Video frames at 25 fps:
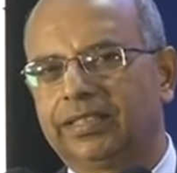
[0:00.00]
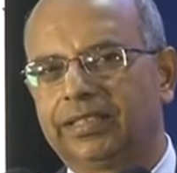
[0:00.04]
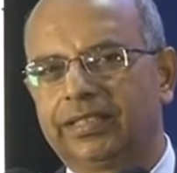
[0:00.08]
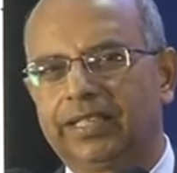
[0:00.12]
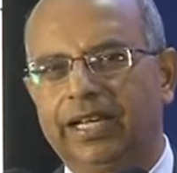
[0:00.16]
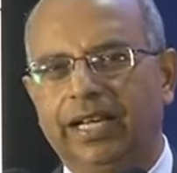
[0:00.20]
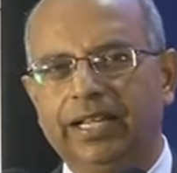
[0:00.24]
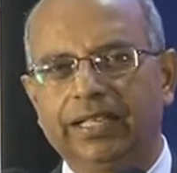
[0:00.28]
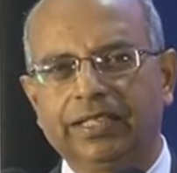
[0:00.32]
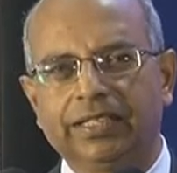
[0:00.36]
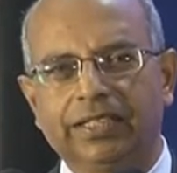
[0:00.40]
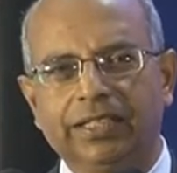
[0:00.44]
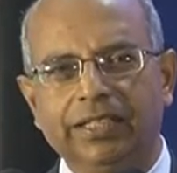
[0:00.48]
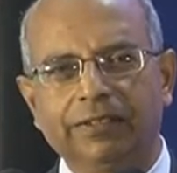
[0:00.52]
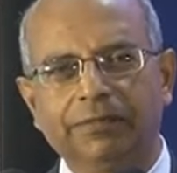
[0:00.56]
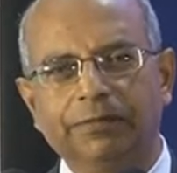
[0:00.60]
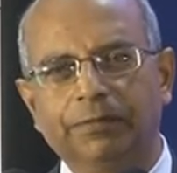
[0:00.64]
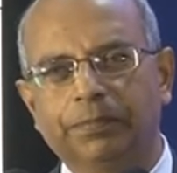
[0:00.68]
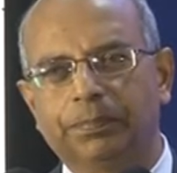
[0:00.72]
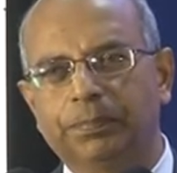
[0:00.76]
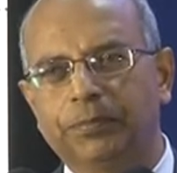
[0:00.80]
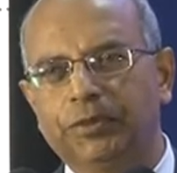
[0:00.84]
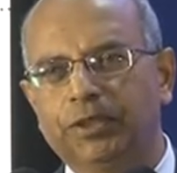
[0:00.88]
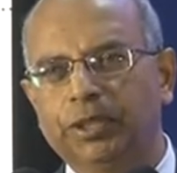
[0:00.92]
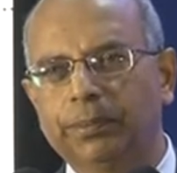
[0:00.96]
can give
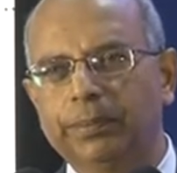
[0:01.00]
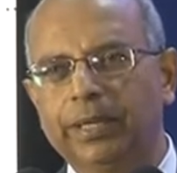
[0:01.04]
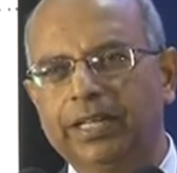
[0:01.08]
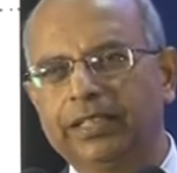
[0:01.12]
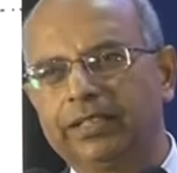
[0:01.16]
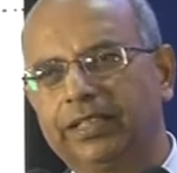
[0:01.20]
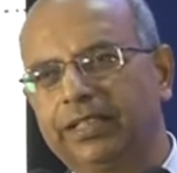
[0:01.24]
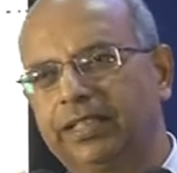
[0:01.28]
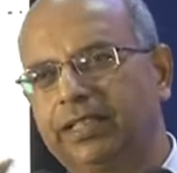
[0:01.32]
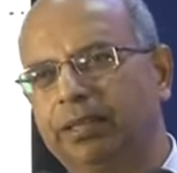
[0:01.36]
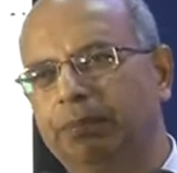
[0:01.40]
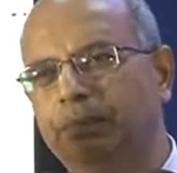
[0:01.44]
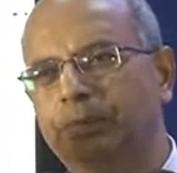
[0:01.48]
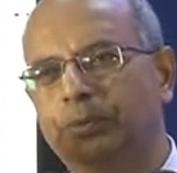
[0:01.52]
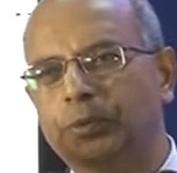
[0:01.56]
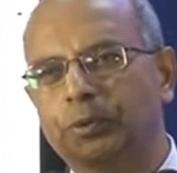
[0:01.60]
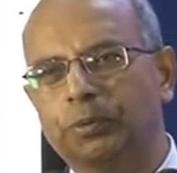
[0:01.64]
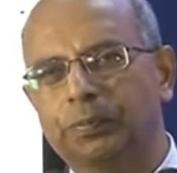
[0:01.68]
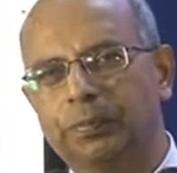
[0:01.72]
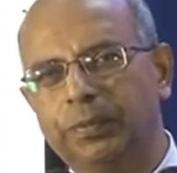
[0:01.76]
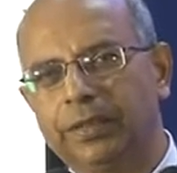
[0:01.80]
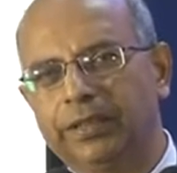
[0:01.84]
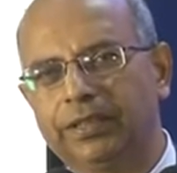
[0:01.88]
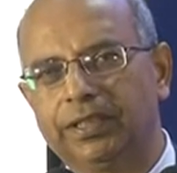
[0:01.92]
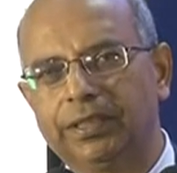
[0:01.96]
dramatic
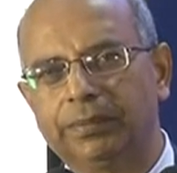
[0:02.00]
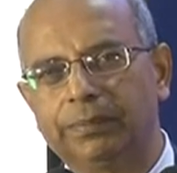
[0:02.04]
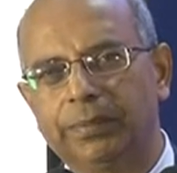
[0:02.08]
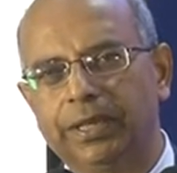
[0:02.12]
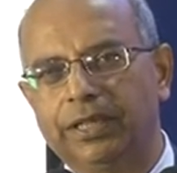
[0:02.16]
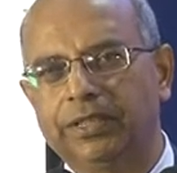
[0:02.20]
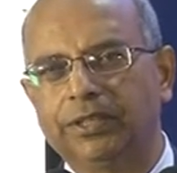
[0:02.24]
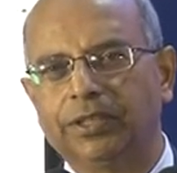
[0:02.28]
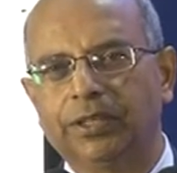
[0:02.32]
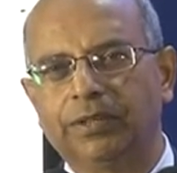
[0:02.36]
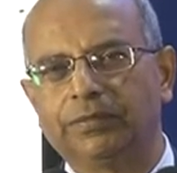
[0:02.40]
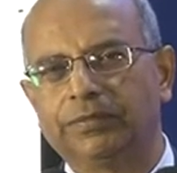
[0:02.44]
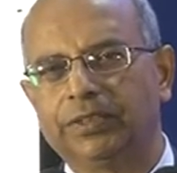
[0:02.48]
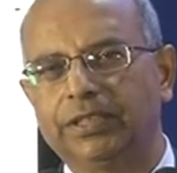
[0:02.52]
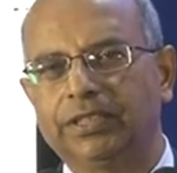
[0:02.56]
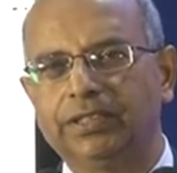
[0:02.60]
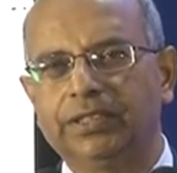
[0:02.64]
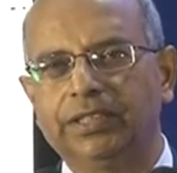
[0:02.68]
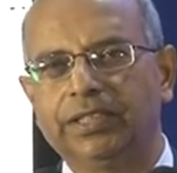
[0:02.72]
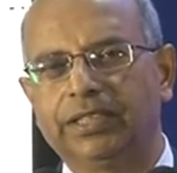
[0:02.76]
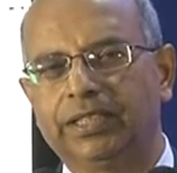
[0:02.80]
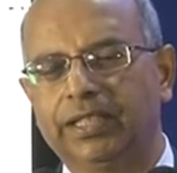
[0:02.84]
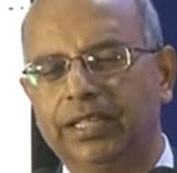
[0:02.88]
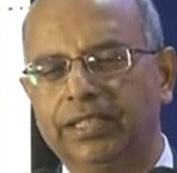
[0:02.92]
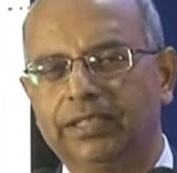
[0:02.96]
improvement in many of the
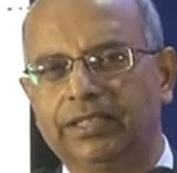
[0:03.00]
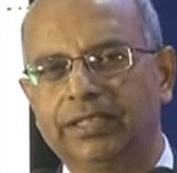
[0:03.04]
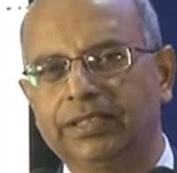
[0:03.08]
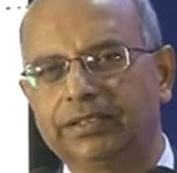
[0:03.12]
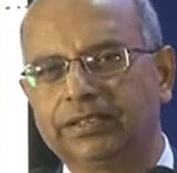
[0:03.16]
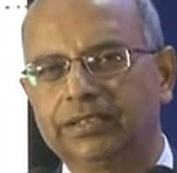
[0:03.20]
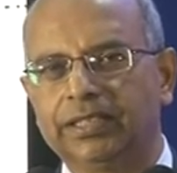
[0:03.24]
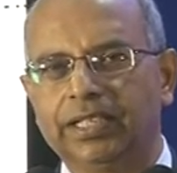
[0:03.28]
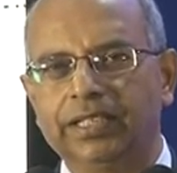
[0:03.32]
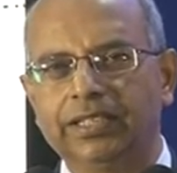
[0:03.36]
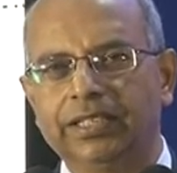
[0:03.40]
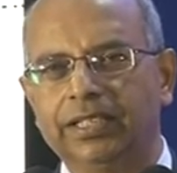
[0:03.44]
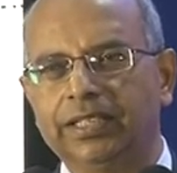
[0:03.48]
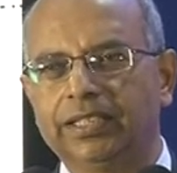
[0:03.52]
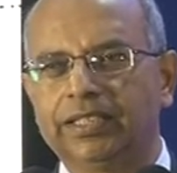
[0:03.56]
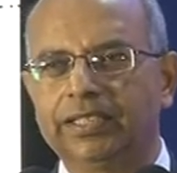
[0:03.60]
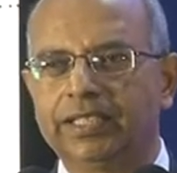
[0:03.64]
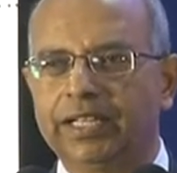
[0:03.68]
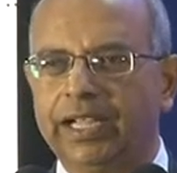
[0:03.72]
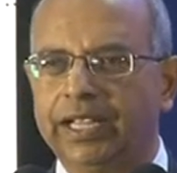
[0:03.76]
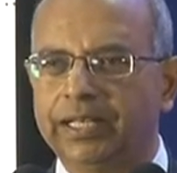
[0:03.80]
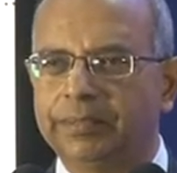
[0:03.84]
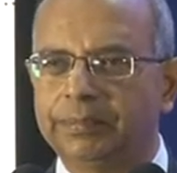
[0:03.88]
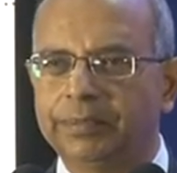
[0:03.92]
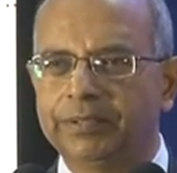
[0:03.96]
indicators, then it
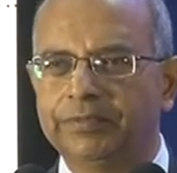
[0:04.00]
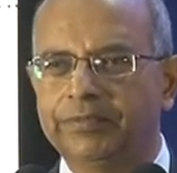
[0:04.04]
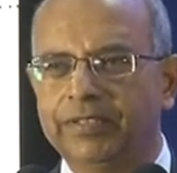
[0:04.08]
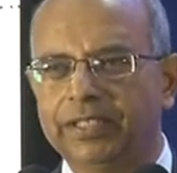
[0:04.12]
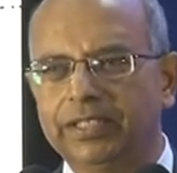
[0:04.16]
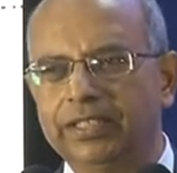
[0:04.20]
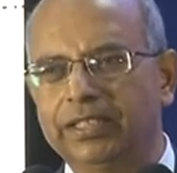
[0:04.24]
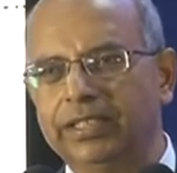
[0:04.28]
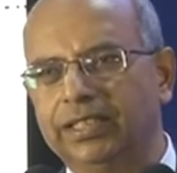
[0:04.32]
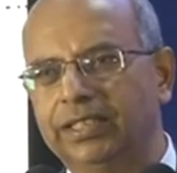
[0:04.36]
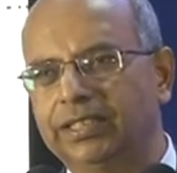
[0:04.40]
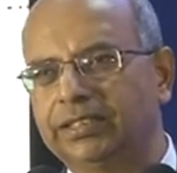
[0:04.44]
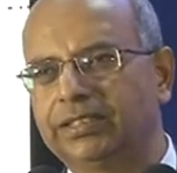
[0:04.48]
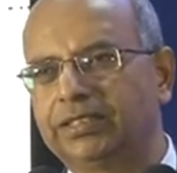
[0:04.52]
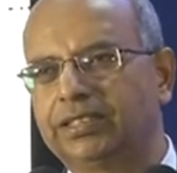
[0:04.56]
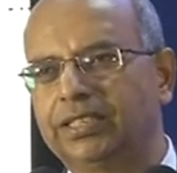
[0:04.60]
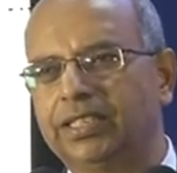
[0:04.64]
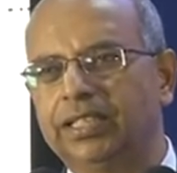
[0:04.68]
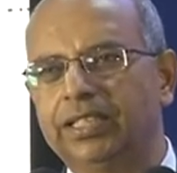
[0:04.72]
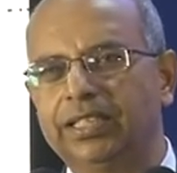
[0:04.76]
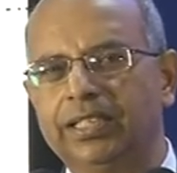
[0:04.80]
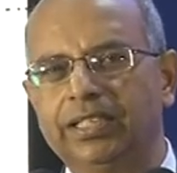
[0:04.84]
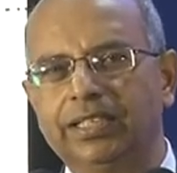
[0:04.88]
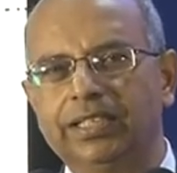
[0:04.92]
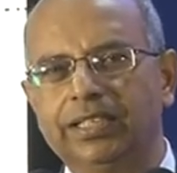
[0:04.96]
can be very
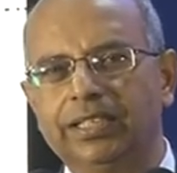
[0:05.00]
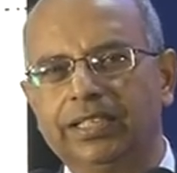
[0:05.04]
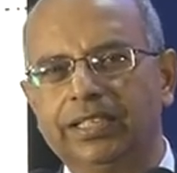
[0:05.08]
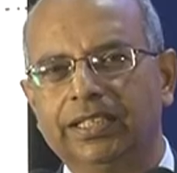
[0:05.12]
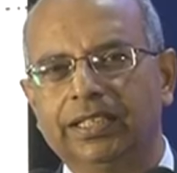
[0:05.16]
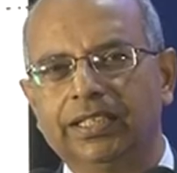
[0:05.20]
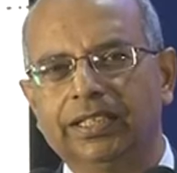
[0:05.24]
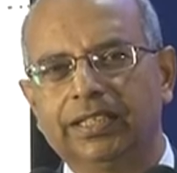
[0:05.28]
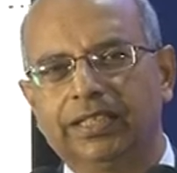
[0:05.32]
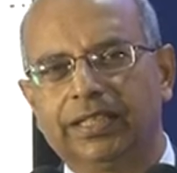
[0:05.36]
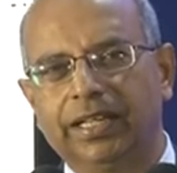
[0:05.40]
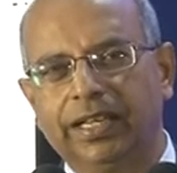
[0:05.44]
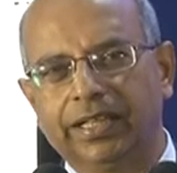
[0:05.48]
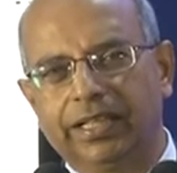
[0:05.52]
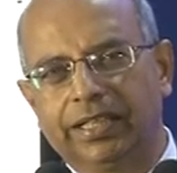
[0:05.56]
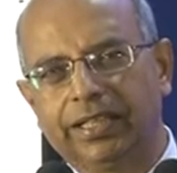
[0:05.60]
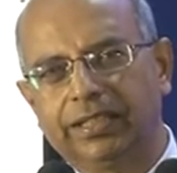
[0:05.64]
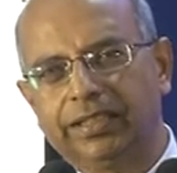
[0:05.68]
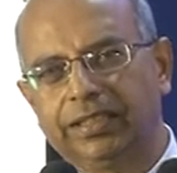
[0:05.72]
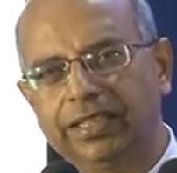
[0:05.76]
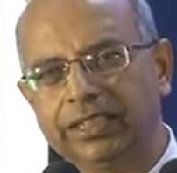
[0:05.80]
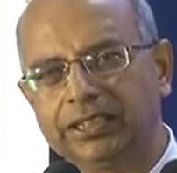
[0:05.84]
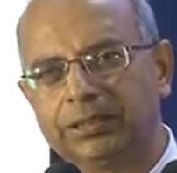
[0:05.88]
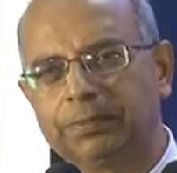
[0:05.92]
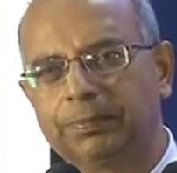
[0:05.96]
easily
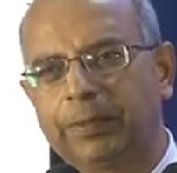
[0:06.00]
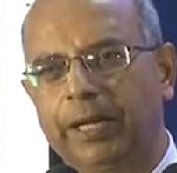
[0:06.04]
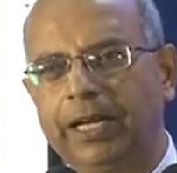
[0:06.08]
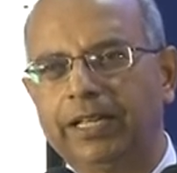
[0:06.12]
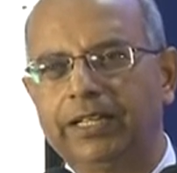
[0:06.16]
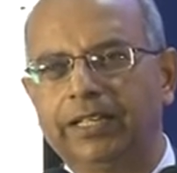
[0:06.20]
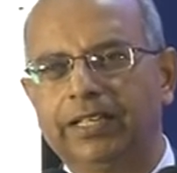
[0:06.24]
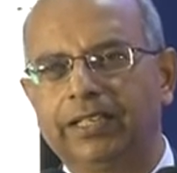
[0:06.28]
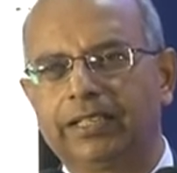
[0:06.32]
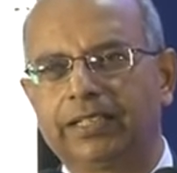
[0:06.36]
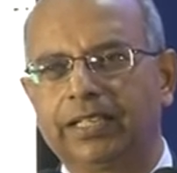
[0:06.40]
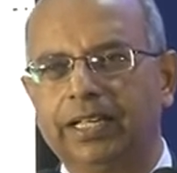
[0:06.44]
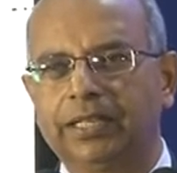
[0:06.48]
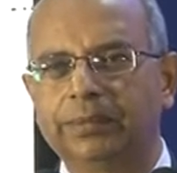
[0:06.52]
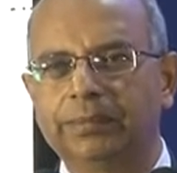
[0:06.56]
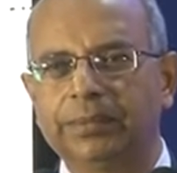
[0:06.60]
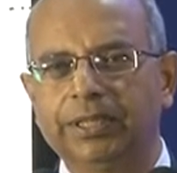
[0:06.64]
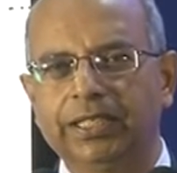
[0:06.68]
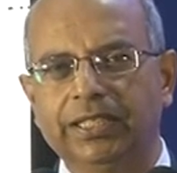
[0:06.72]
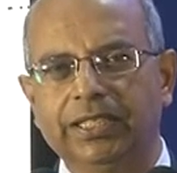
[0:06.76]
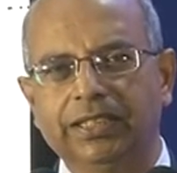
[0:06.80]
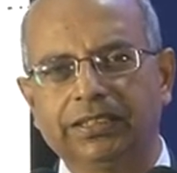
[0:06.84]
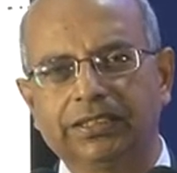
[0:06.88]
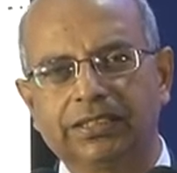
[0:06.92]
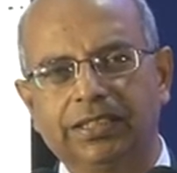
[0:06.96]
taken. This pilot can be
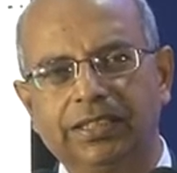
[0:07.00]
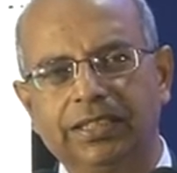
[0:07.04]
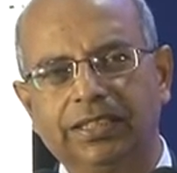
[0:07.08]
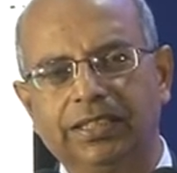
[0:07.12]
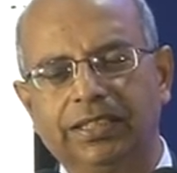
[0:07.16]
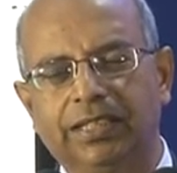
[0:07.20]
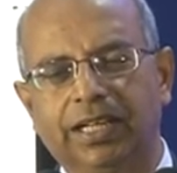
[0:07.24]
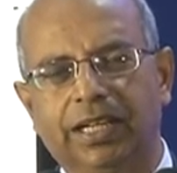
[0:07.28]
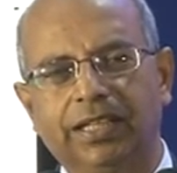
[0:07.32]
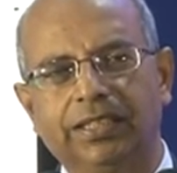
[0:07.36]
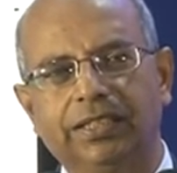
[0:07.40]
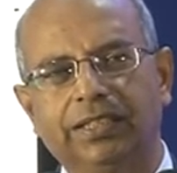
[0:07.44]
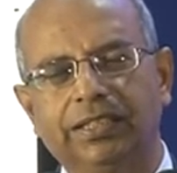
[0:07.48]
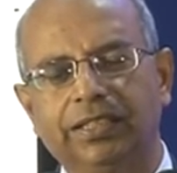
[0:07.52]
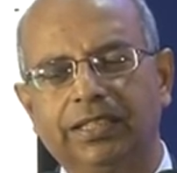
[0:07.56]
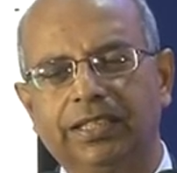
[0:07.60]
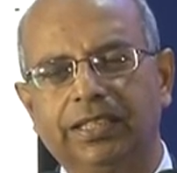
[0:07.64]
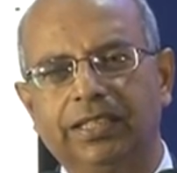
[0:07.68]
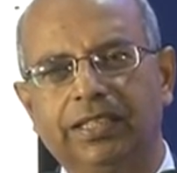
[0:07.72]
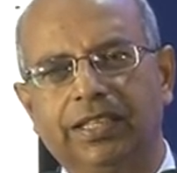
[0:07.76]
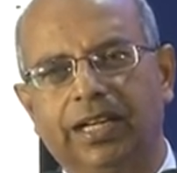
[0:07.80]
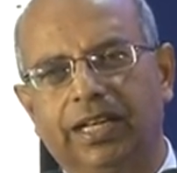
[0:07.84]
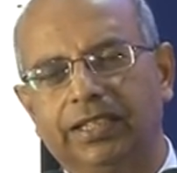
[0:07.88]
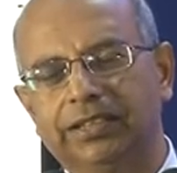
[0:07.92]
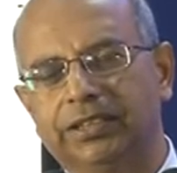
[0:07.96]
easily done
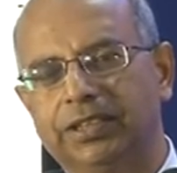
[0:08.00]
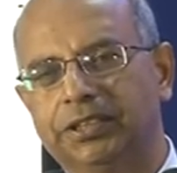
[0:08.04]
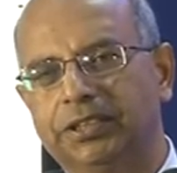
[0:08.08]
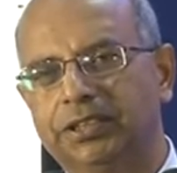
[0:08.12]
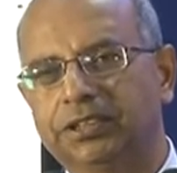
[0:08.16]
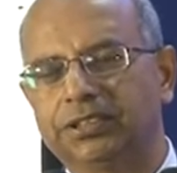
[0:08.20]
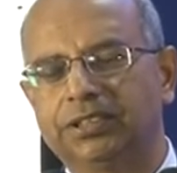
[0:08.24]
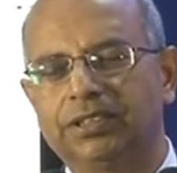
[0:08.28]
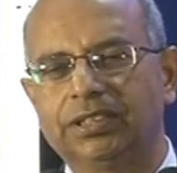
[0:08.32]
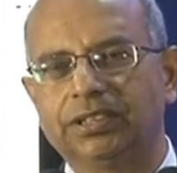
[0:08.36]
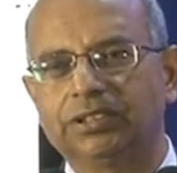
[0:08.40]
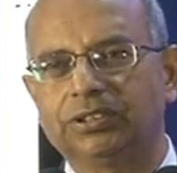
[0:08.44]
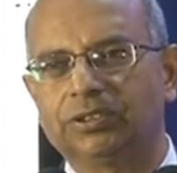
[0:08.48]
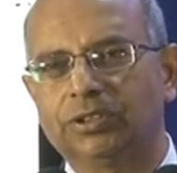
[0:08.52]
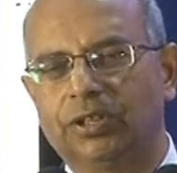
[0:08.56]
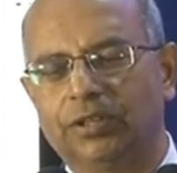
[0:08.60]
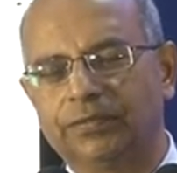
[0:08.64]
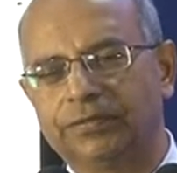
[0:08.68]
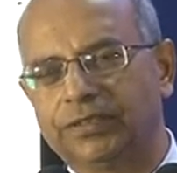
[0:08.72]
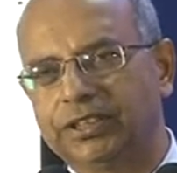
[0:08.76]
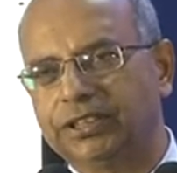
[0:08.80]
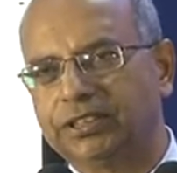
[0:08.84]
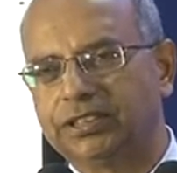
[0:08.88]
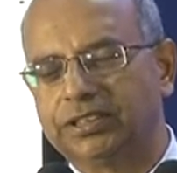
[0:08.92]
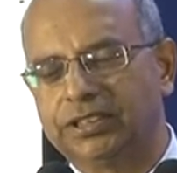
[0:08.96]
in other districts of
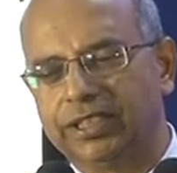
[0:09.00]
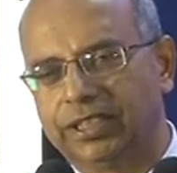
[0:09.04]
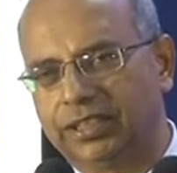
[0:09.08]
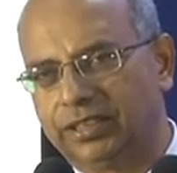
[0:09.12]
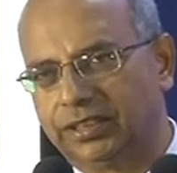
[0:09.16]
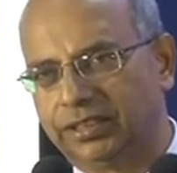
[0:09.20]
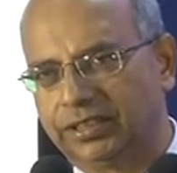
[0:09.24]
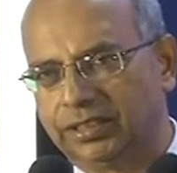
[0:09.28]
the state.